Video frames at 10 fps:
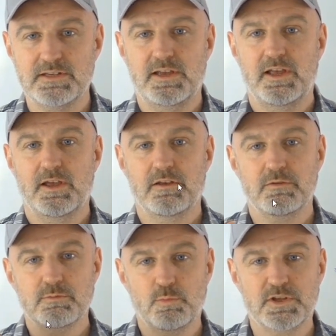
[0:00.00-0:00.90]

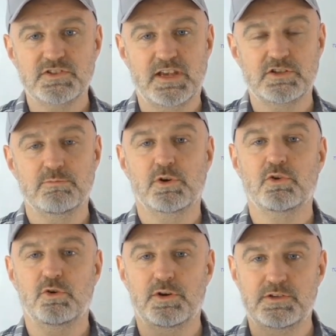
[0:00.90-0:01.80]
overview of
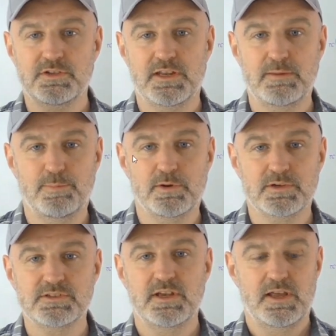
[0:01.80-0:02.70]

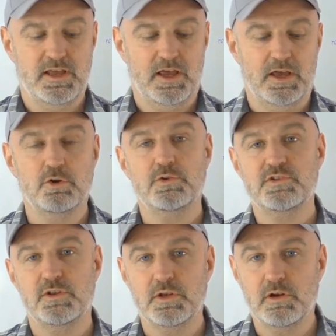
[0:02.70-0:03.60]
the
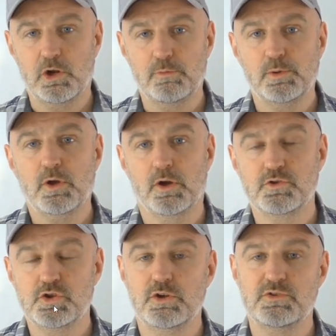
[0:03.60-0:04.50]
OBS
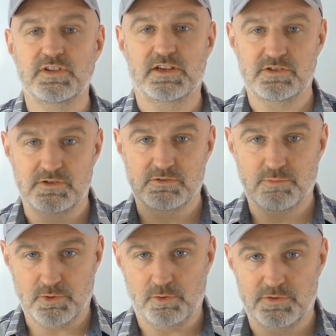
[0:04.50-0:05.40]
interface.
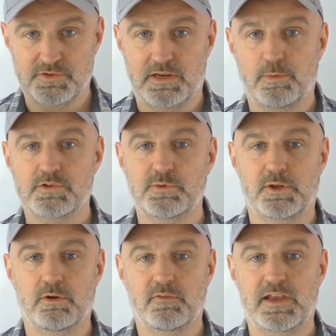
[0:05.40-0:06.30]
Uh, it's
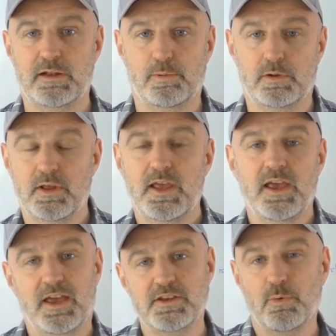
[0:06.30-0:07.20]
also worth pointing
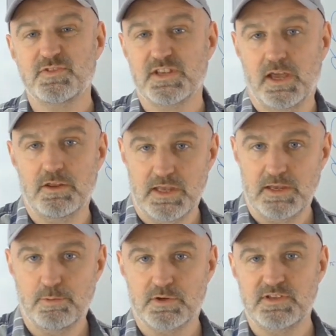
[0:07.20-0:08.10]
out that you can
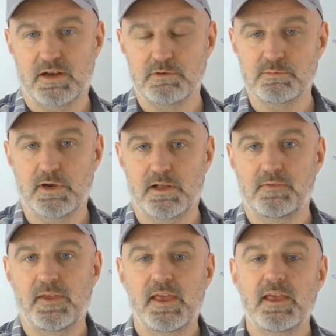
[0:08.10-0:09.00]
save your scene
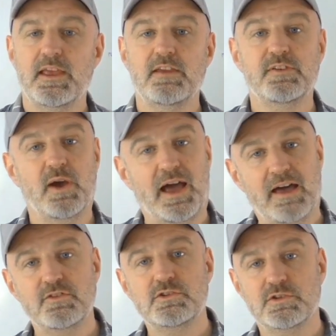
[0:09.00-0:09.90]
selection here.
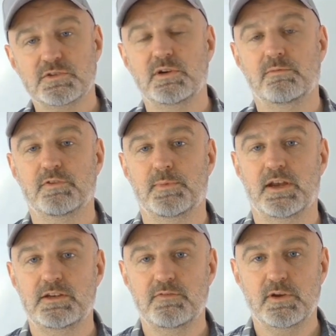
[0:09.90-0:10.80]
So say for
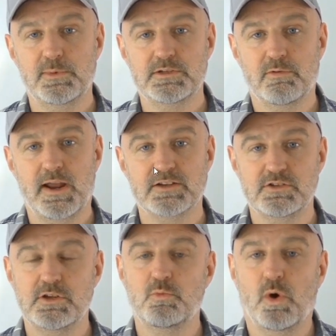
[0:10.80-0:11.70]
example you wanted
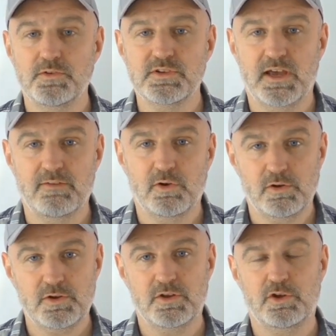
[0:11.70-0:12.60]
to create
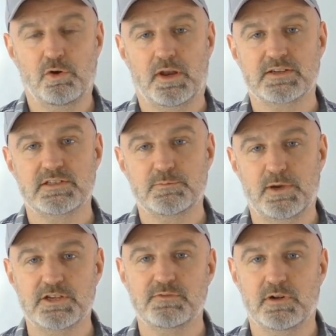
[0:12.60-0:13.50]
multiple different
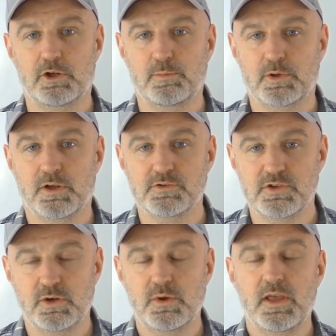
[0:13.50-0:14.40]
presentations for different
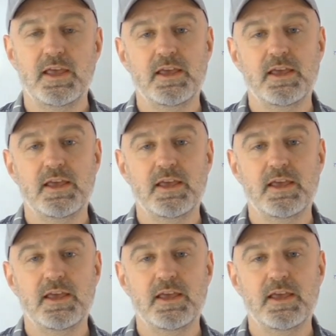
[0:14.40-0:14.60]
meetings